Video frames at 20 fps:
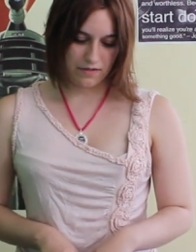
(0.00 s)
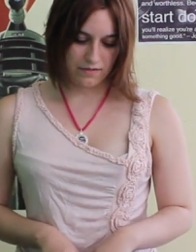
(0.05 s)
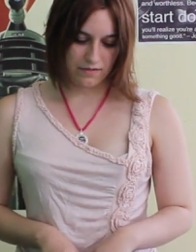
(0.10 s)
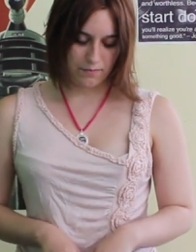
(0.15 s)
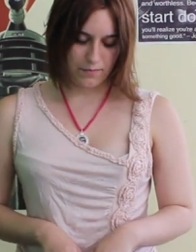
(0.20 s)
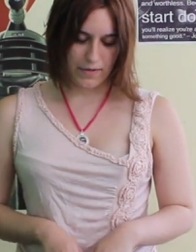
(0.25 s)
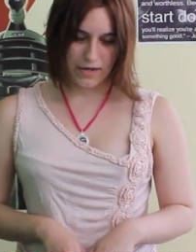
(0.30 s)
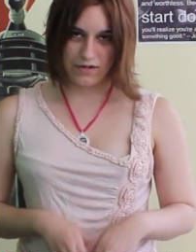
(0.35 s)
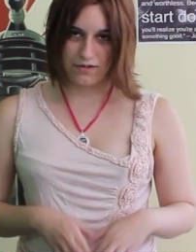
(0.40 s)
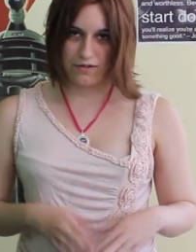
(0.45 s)

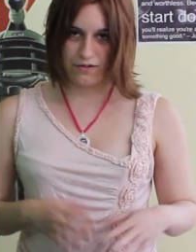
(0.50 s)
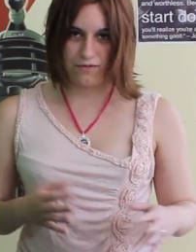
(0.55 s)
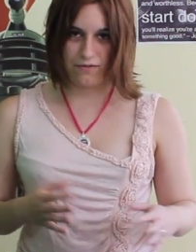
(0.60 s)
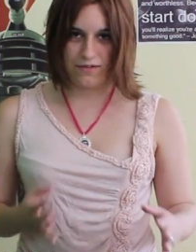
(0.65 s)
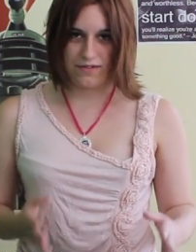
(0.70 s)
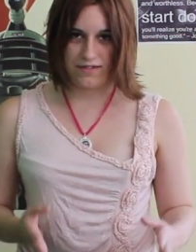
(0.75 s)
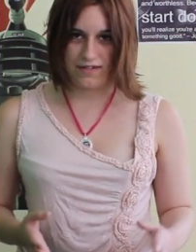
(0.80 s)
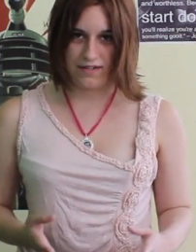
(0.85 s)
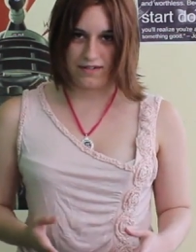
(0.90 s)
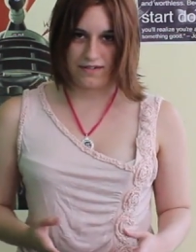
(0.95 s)

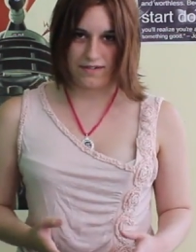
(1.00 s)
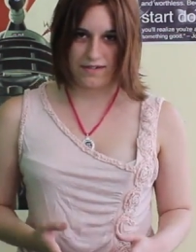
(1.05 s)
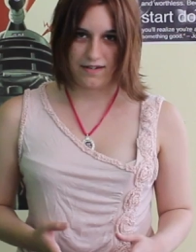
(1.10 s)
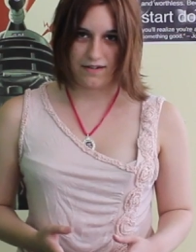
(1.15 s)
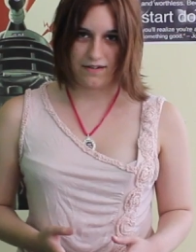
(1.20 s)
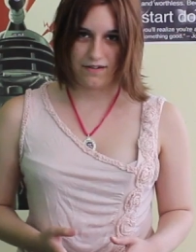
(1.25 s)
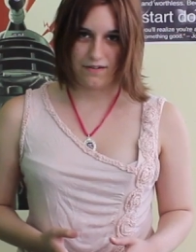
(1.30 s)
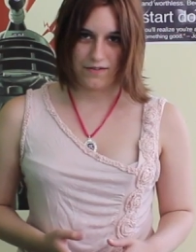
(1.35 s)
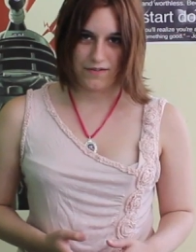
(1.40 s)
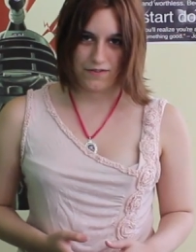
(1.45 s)
minute
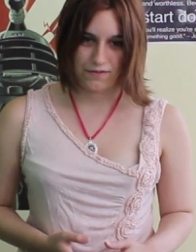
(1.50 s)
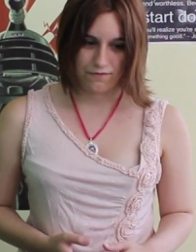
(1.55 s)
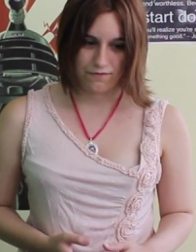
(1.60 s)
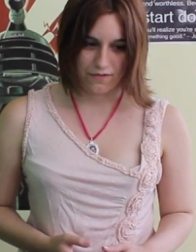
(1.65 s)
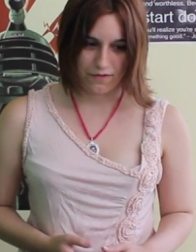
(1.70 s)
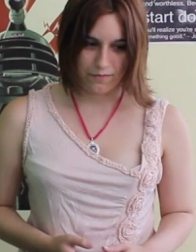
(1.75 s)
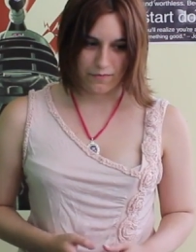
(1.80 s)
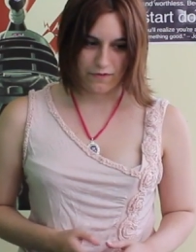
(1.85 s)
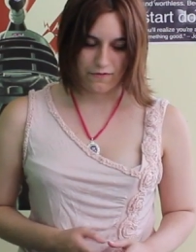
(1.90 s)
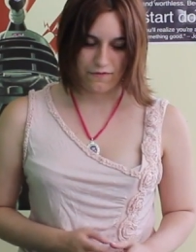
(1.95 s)
details
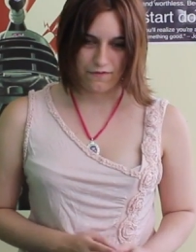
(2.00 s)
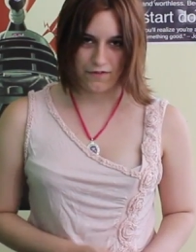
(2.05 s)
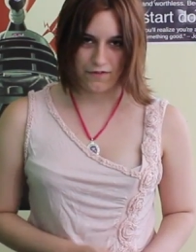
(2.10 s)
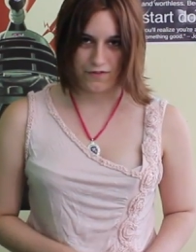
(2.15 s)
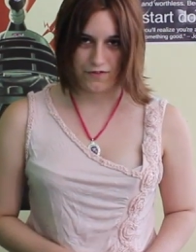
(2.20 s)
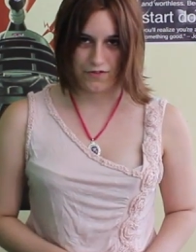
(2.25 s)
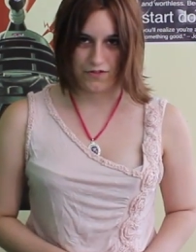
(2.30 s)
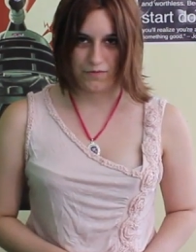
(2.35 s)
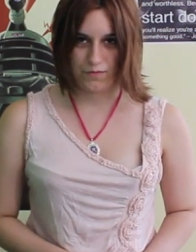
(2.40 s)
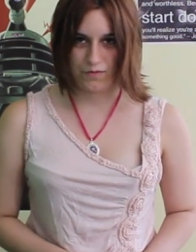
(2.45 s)
from the
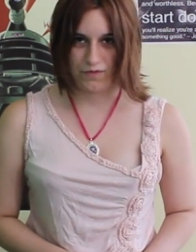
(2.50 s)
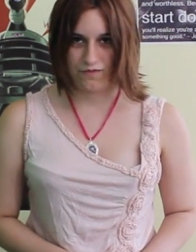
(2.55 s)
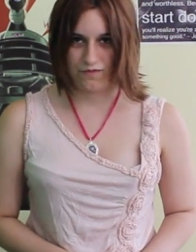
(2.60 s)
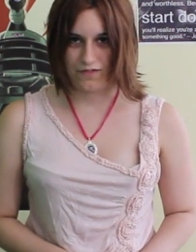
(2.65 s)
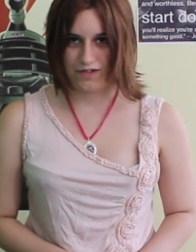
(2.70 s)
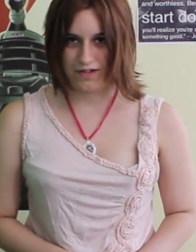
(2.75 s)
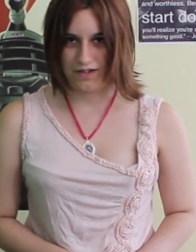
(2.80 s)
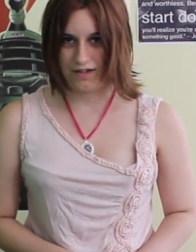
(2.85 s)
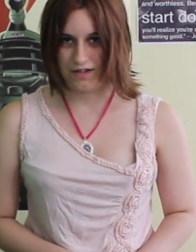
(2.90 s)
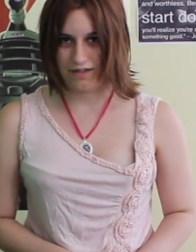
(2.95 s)
first
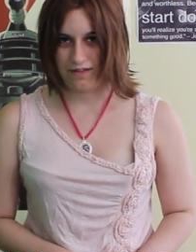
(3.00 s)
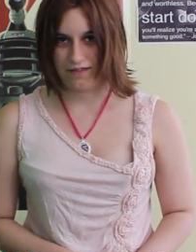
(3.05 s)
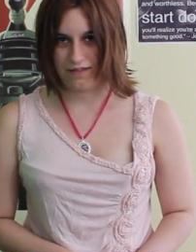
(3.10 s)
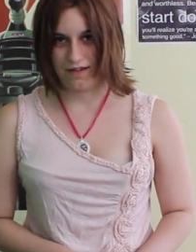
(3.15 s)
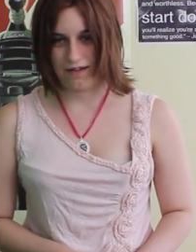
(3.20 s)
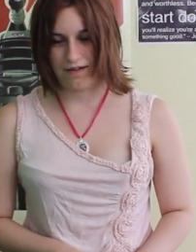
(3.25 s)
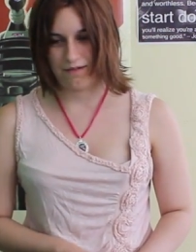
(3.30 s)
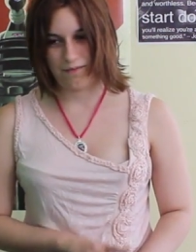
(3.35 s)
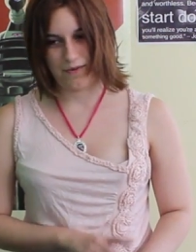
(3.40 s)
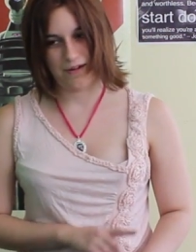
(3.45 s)
movie
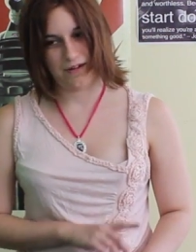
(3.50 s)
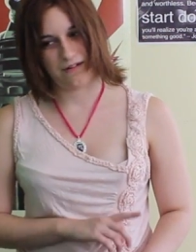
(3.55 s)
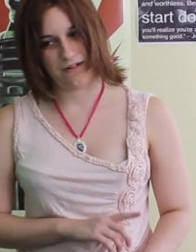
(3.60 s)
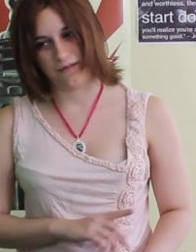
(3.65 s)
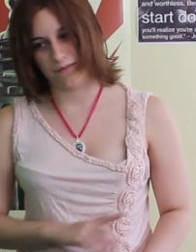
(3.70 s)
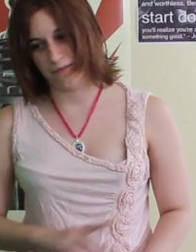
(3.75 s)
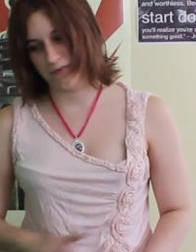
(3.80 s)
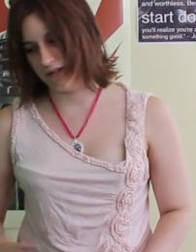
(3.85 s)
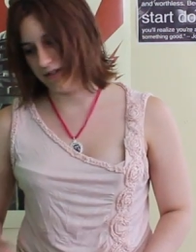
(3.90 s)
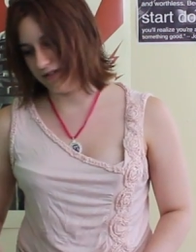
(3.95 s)
that made
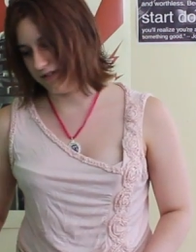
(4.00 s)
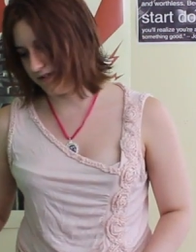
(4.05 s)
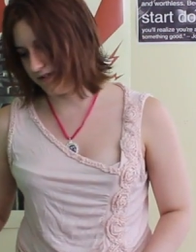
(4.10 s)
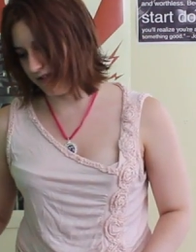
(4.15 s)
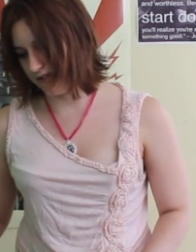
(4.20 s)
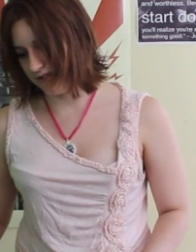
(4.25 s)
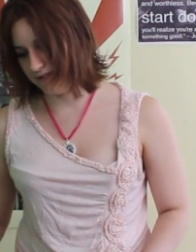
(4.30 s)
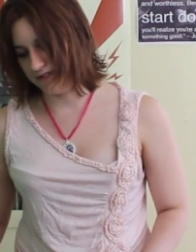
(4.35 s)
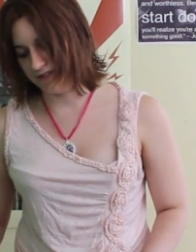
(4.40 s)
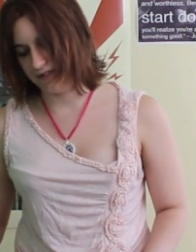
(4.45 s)
complete
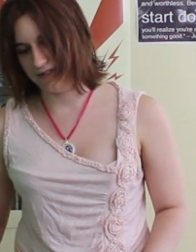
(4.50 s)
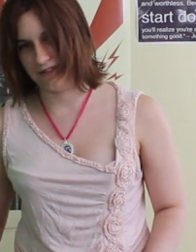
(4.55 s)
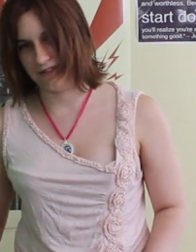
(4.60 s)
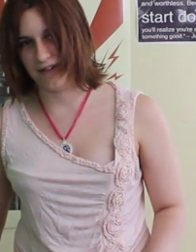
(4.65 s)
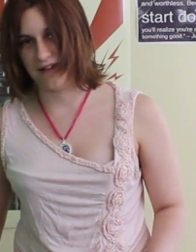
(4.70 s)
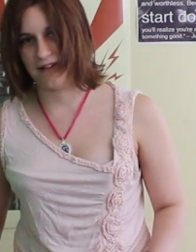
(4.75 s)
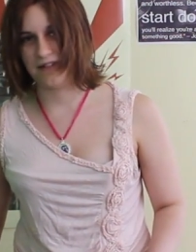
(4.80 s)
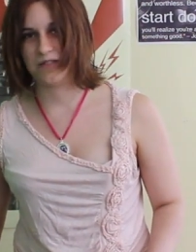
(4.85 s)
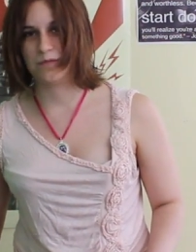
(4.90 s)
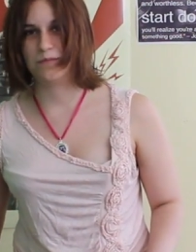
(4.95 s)
sense in the
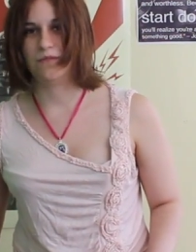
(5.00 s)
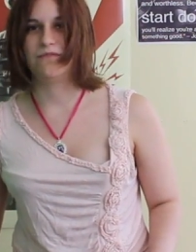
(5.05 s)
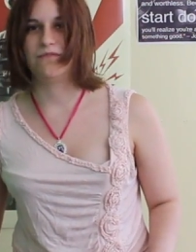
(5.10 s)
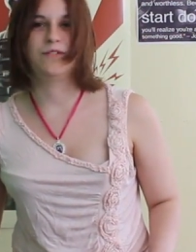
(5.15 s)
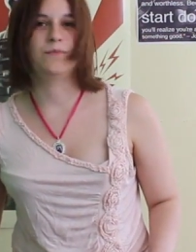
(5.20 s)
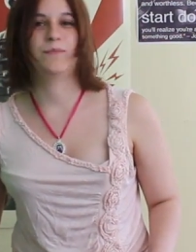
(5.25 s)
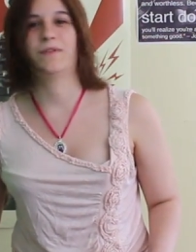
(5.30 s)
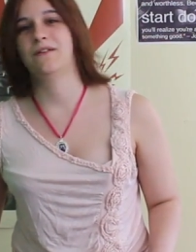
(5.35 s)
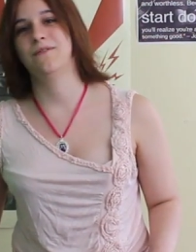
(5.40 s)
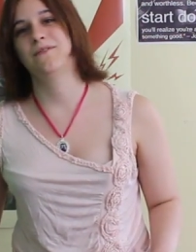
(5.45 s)
last
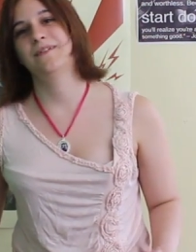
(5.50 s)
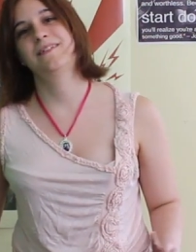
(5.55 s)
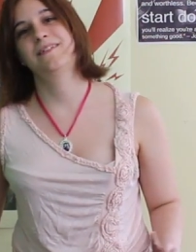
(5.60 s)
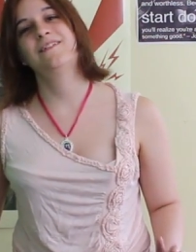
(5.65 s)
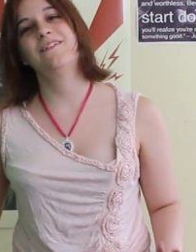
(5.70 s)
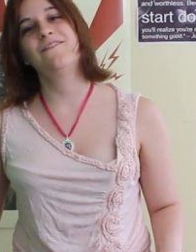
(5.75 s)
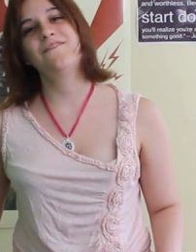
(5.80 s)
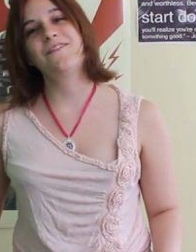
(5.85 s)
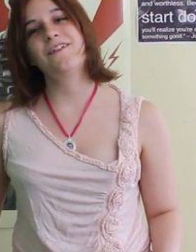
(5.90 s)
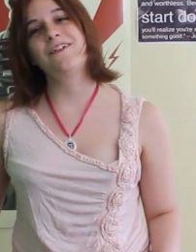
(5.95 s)
movie, but it was
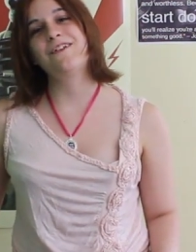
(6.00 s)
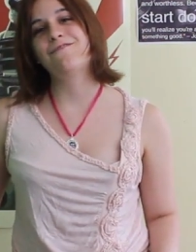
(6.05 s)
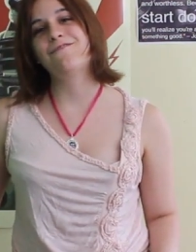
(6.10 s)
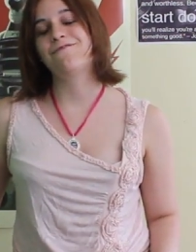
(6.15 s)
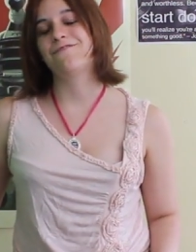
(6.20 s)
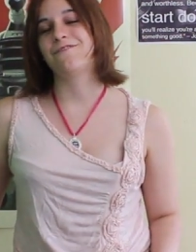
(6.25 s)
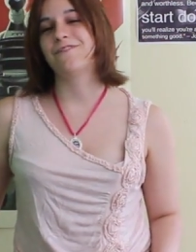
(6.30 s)
stuff that you'd